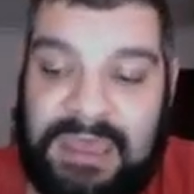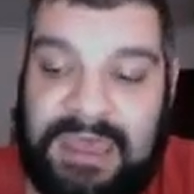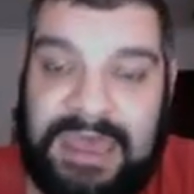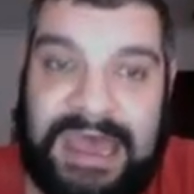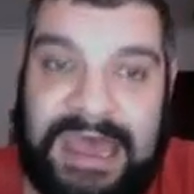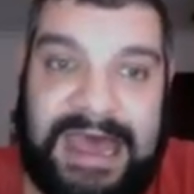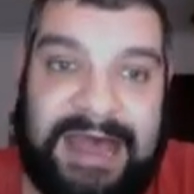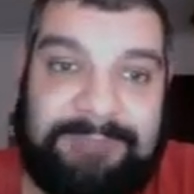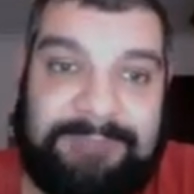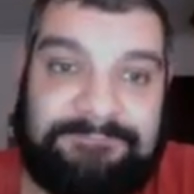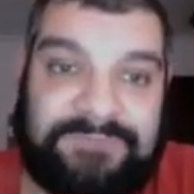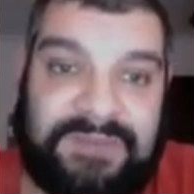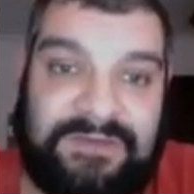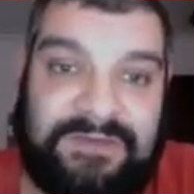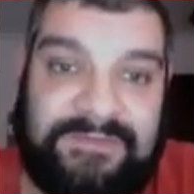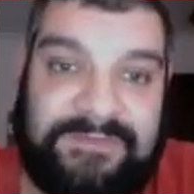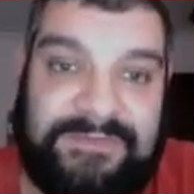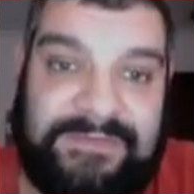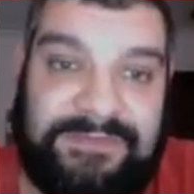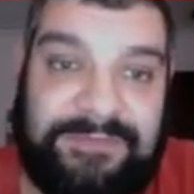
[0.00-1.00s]

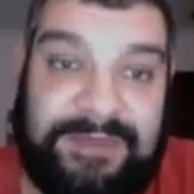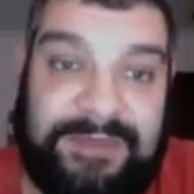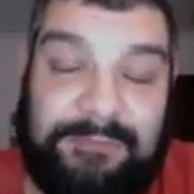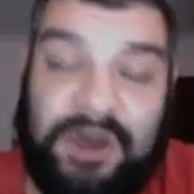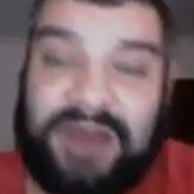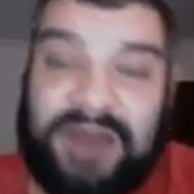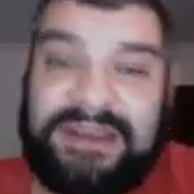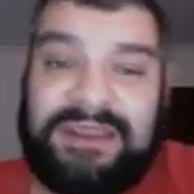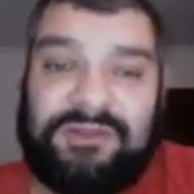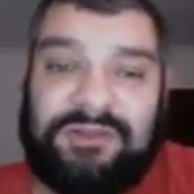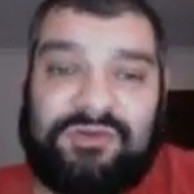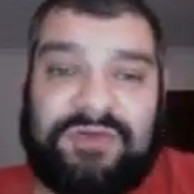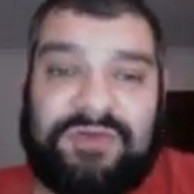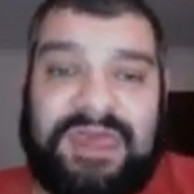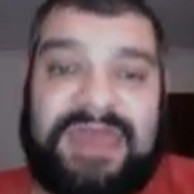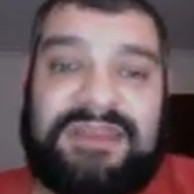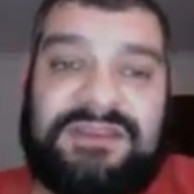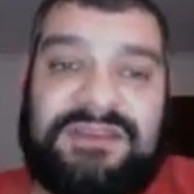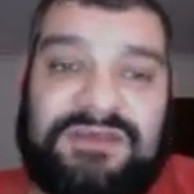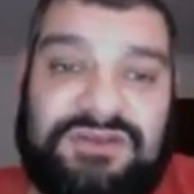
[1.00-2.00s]
They might need to look
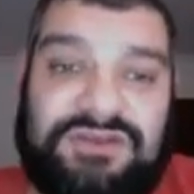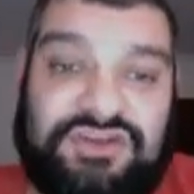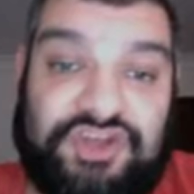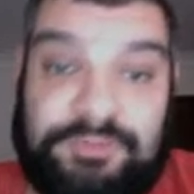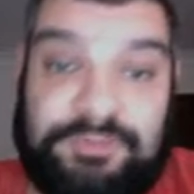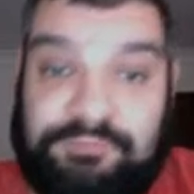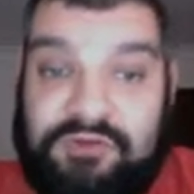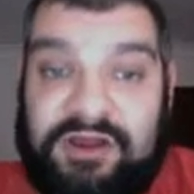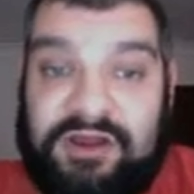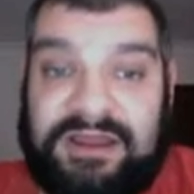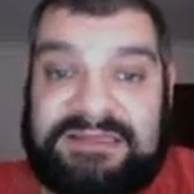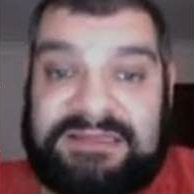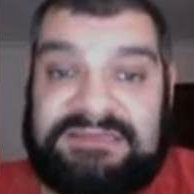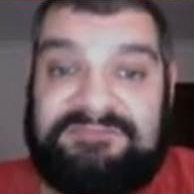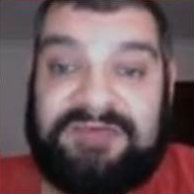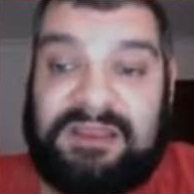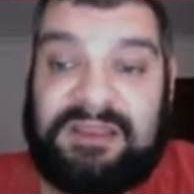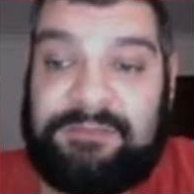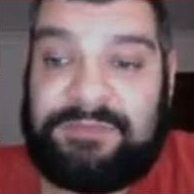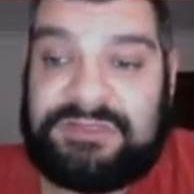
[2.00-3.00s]
at new product
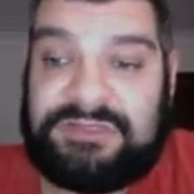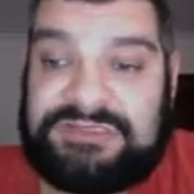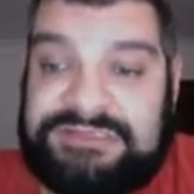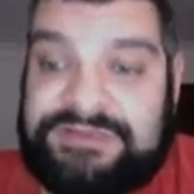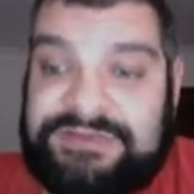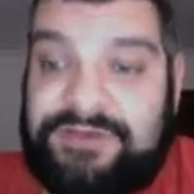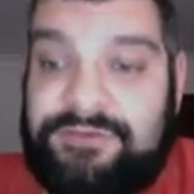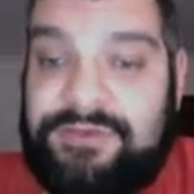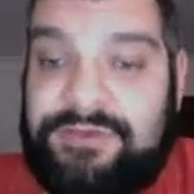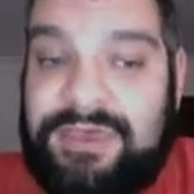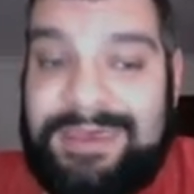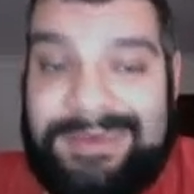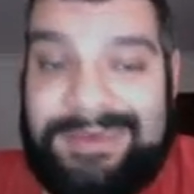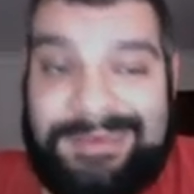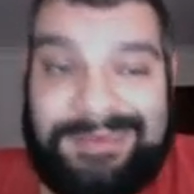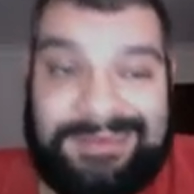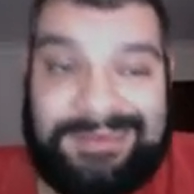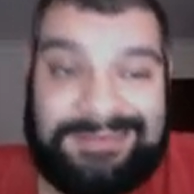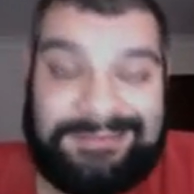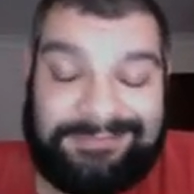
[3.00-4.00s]
development. So
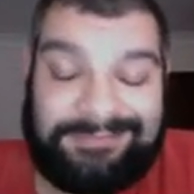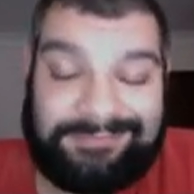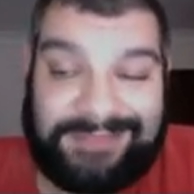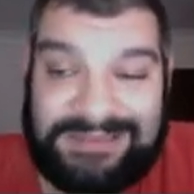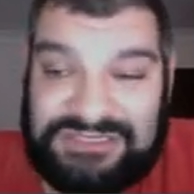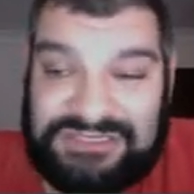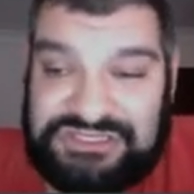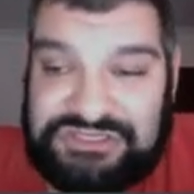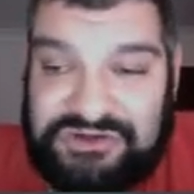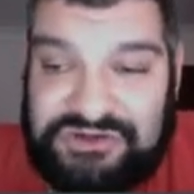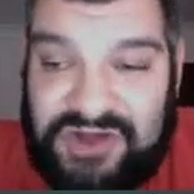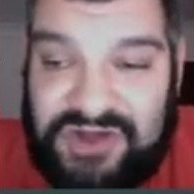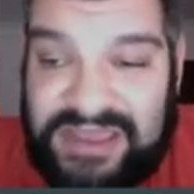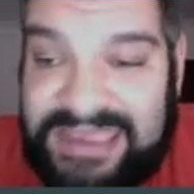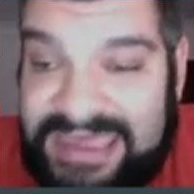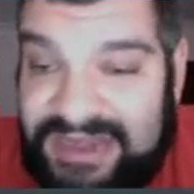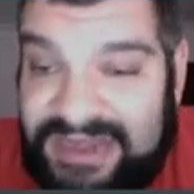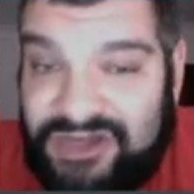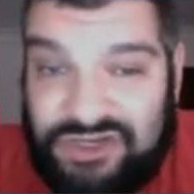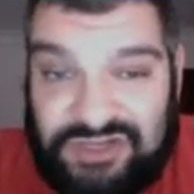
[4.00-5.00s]
let's try
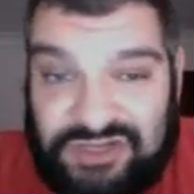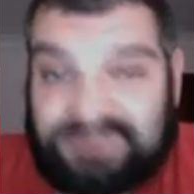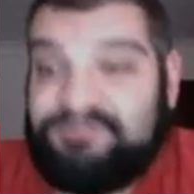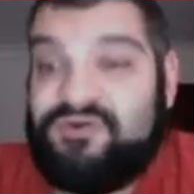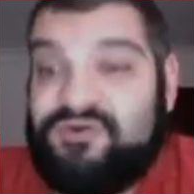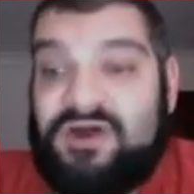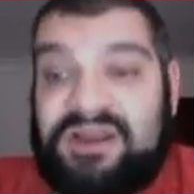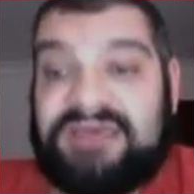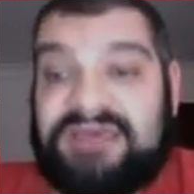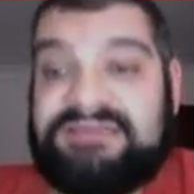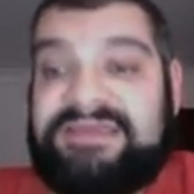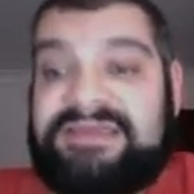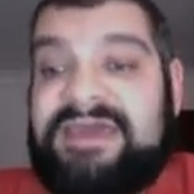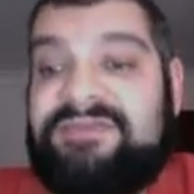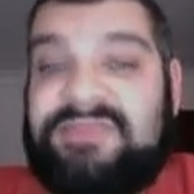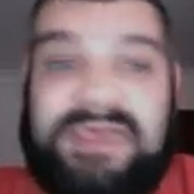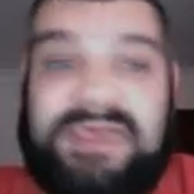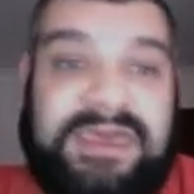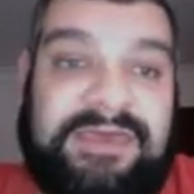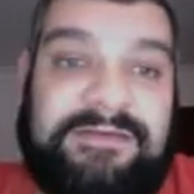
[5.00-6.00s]
and get a new product
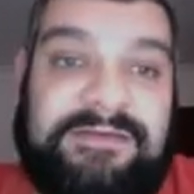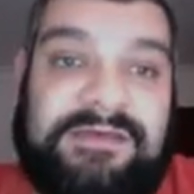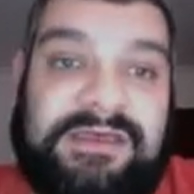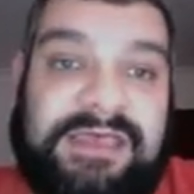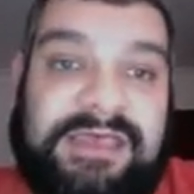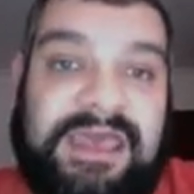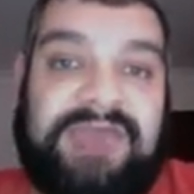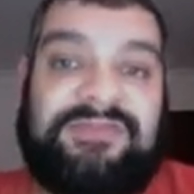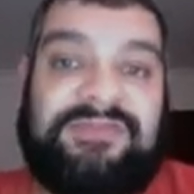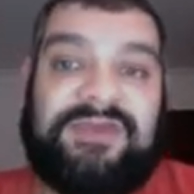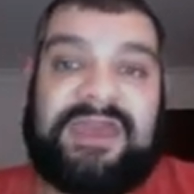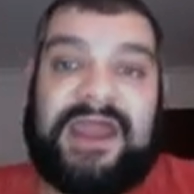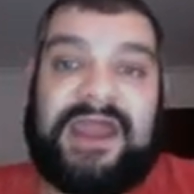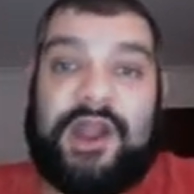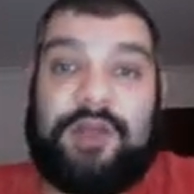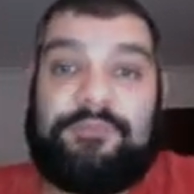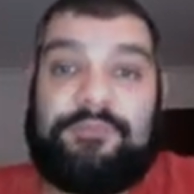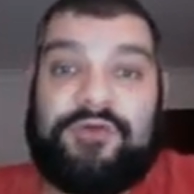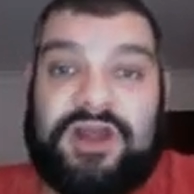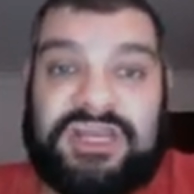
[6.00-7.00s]
out there. Okay, the
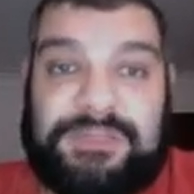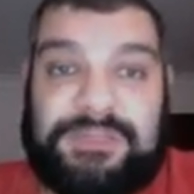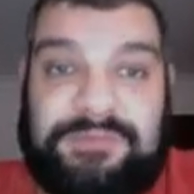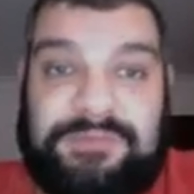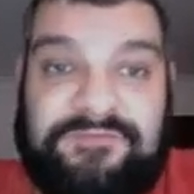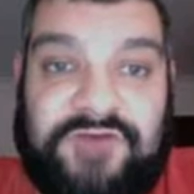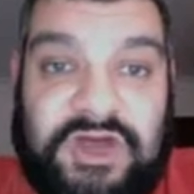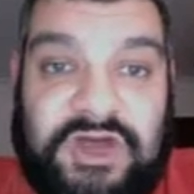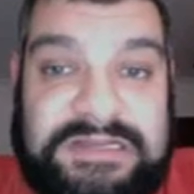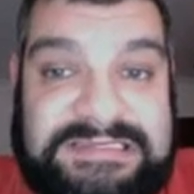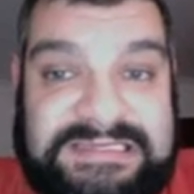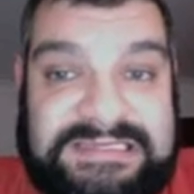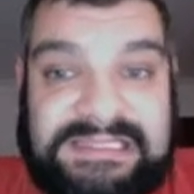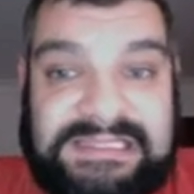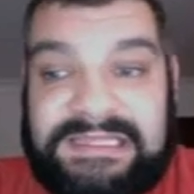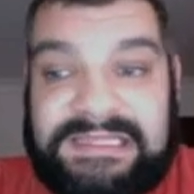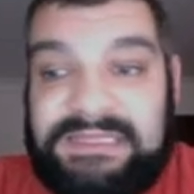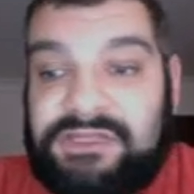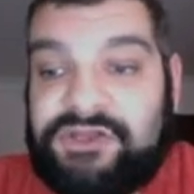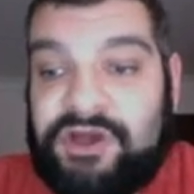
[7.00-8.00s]
current product we've got is
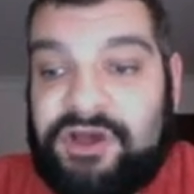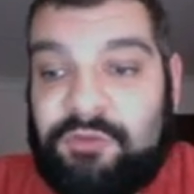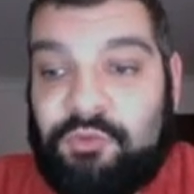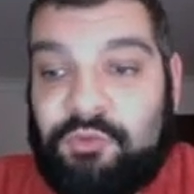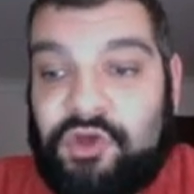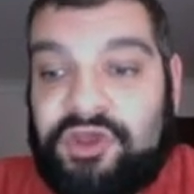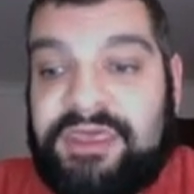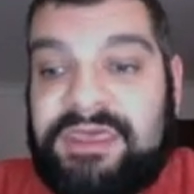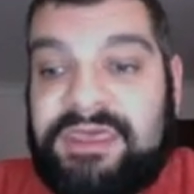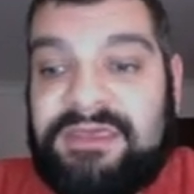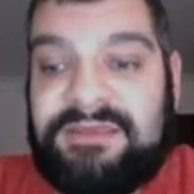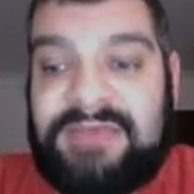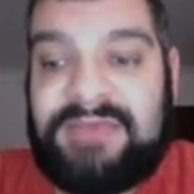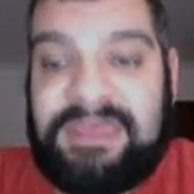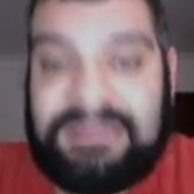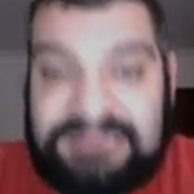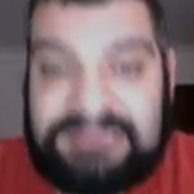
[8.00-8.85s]
clearly not working.